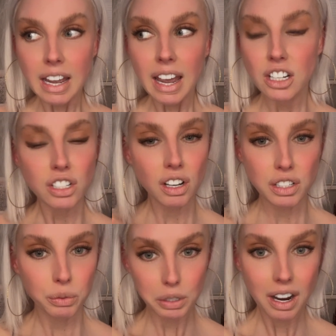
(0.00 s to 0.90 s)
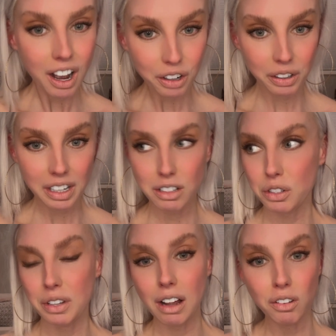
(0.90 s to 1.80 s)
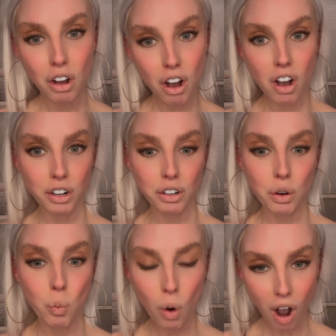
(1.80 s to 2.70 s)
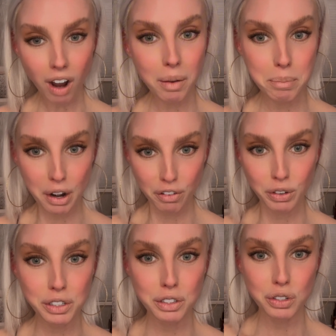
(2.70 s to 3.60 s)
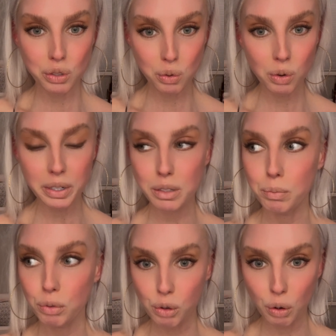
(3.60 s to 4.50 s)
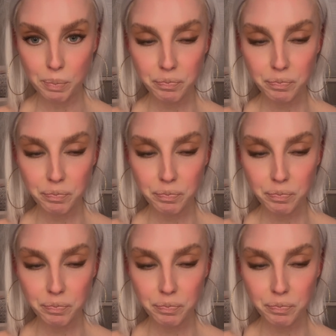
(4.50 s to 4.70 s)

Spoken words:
And she's also really hungry. And so that long walk barefoot to school is brutal.